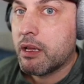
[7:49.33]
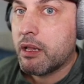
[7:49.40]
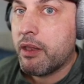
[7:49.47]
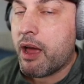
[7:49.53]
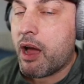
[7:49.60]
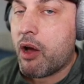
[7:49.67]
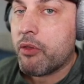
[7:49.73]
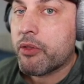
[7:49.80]

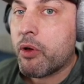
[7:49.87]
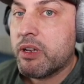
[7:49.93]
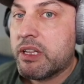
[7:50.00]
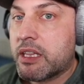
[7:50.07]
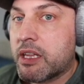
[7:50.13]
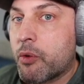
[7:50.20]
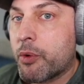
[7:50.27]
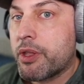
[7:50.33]
Now the only
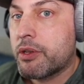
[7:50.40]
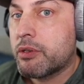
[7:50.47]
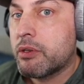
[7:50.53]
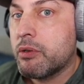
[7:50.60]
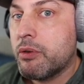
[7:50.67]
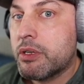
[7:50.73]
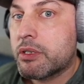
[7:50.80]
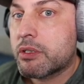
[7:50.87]
thing we need to
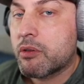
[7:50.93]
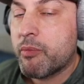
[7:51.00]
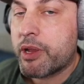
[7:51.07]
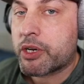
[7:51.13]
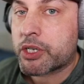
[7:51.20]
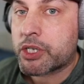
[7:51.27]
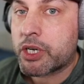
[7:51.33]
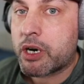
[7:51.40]
do is to make
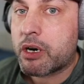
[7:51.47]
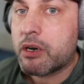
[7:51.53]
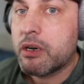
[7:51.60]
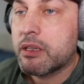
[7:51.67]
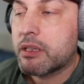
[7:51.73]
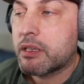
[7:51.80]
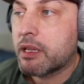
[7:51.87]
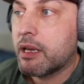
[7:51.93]
sure
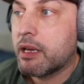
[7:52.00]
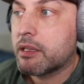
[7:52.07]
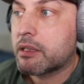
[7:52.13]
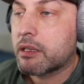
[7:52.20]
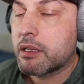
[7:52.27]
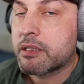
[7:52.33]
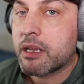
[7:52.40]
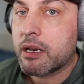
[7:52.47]
that
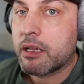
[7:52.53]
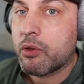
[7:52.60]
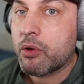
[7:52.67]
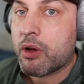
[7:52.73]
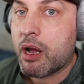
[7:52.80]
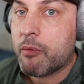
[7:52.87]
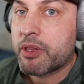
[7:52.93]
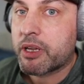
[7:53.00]
it's going to
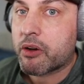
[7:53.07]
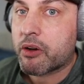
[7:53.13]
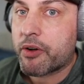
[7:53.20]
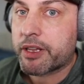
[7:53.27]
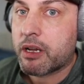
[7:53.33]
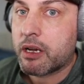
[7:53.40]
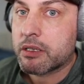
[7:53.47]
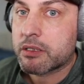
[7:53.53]
look up the
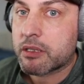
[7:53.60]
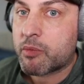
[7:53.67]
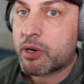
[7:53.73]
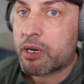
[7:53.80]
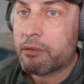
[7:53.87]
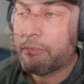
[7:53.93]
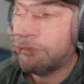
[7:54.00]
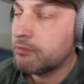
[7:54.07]
correct
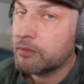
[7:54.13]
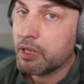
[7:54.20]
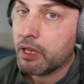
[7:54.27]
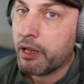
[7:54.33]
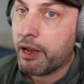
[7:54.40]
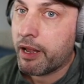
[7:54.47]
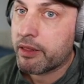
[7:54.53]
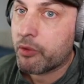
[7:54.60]
customer.
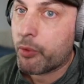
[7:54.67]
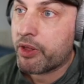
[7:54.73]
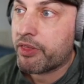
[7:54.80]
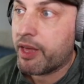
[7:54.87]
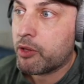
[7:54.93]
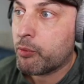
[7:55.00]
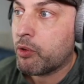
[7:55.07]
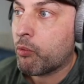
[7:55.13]
And the way
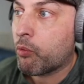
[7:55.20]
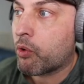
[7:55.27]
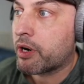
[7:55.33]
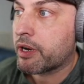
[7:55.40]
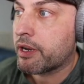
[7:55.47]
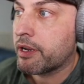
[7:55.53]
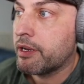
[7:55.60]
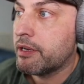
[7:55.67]
that will
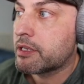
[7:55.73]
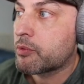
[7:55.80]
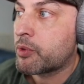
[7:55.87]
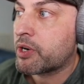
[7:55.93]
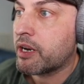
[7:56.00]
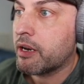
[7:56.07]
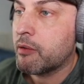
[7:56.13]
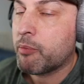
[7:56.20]
work is
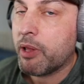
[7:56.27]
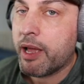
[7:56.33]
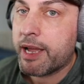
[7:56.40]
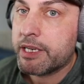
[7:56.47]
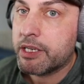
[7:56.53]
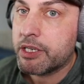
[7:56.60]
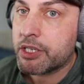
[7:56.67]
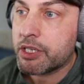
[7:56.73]
we're going to apply
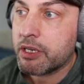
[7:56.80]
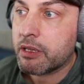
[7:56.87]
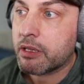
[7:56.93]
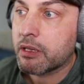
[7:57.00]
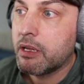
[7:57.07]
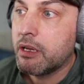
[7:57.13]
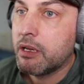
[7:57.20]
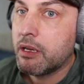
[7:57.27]

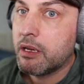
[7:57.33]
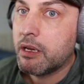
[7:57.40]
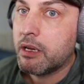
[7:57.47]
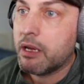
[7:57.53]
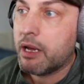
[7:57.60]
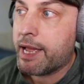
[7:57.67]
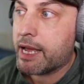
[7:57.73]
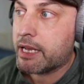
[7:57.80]
additional
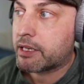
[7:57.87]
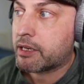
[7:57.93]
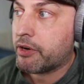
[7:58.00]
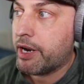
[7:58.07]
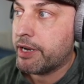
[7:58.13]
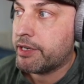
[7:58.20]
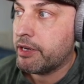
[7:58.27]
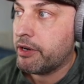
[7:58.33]
AND
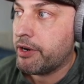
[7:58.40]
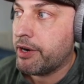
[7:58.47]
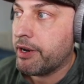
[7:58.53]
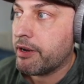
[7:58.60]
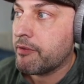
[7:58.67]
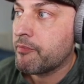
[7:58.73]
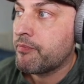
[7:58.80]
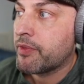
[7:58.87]

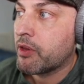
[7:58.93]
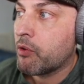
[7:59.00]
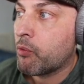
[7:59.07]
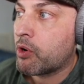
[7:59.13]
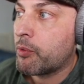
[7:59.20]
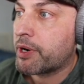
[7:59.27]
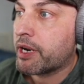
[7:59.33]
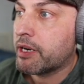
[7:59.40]
criteria
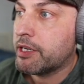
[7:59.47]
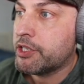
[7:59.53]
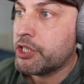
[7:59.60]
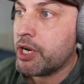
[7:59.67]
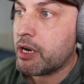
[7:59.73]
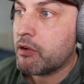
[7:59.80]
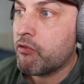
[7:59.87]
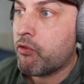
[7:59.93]
where we're going to
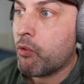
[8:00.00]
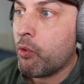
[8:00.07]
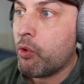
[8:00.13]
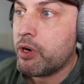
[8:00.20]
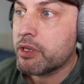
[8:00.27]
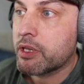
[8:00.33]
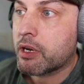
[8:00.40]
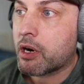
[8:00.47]
check for
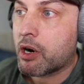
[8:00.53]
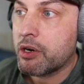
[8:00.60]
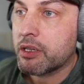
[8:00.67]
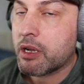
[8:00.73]
the current